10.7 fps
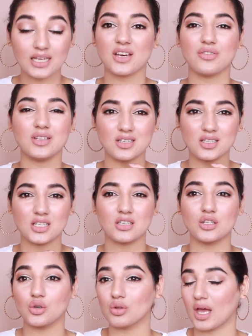I definitely need a
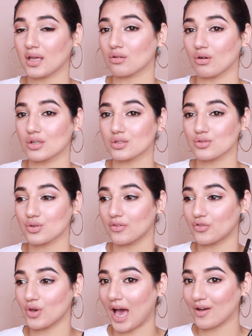new liner also, so if
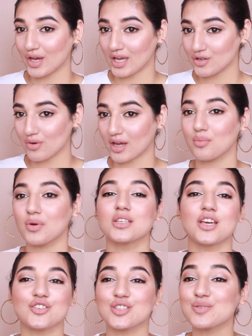you have any
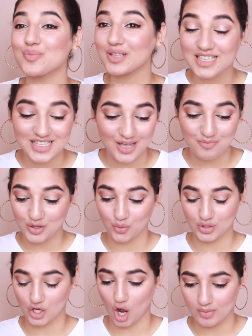recommendations, please let me know in
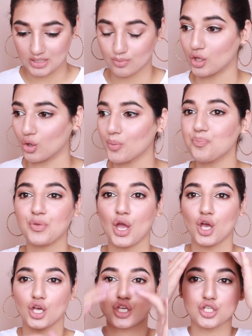the comments below.
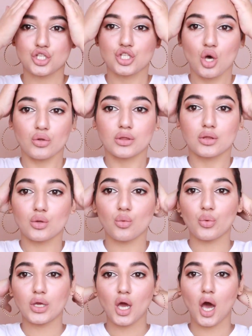So
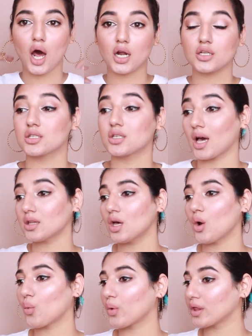we are
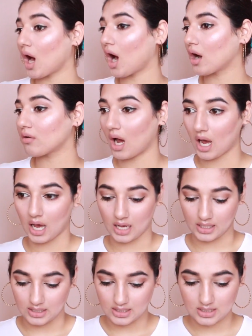done with our
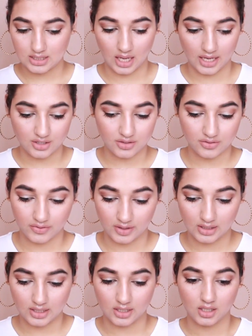eyes. I just
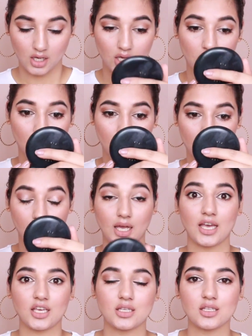feel that like
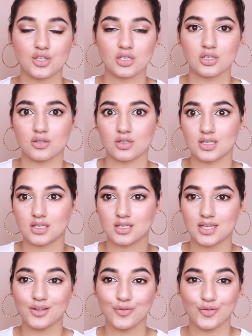I can just
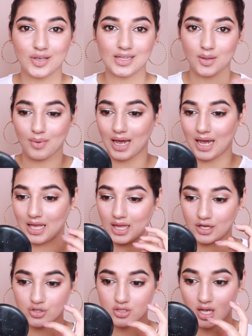still feel that my
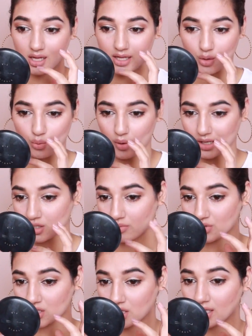eyelashes are like wet, so I'm
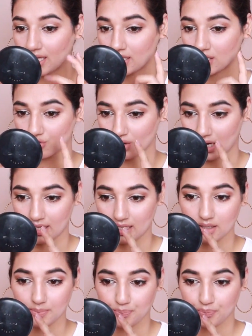just gonna let it dry